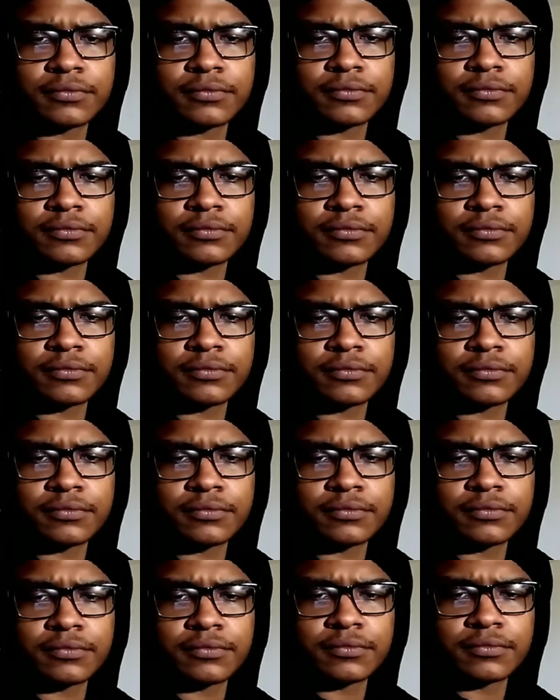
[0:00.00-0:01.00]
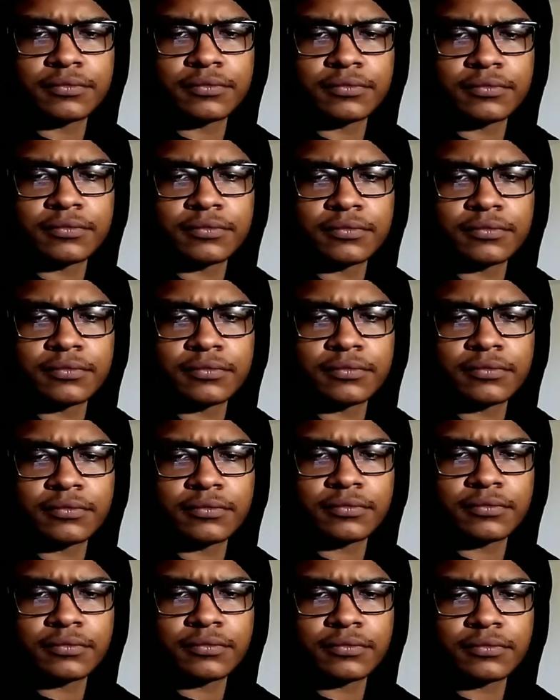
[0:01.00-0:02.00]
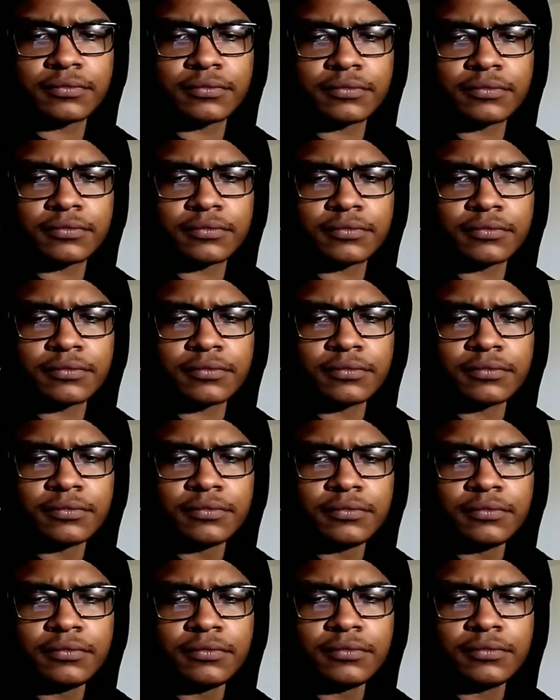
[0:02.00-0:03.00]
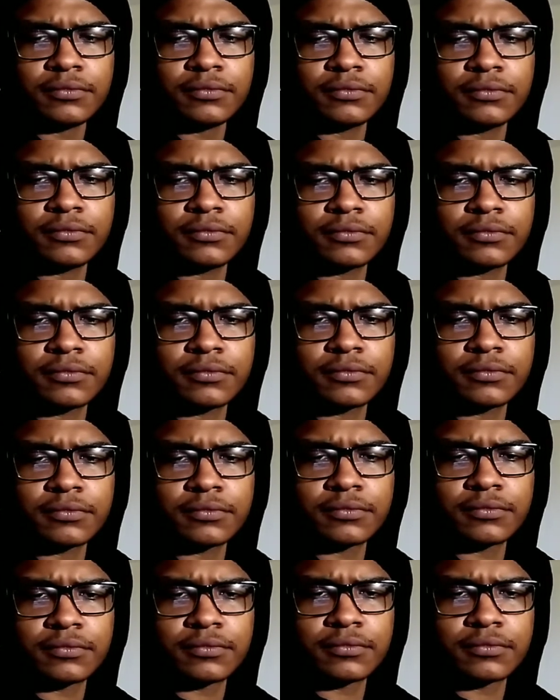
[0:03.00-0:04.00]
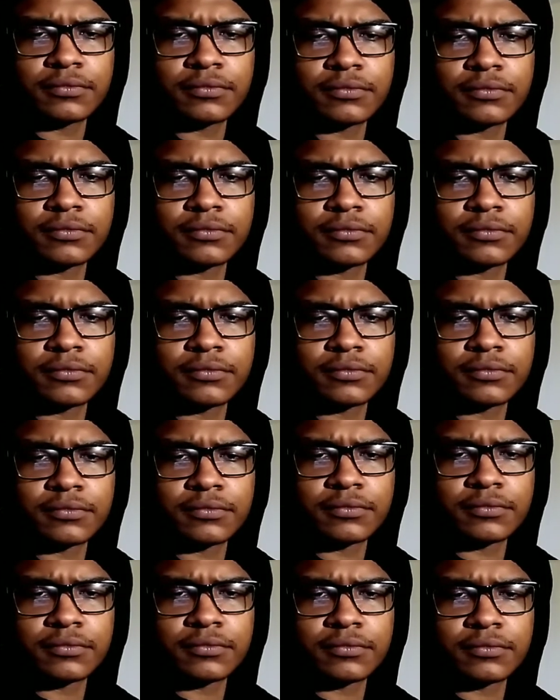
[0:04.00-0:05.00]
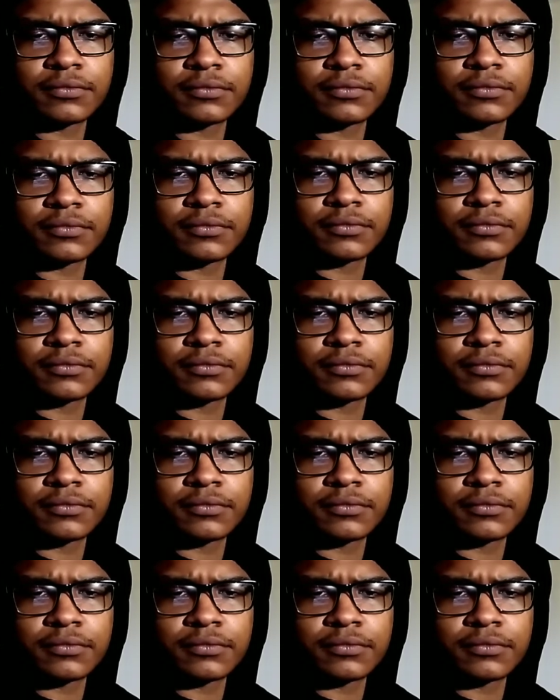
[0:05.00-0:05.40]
The person shown says nothing.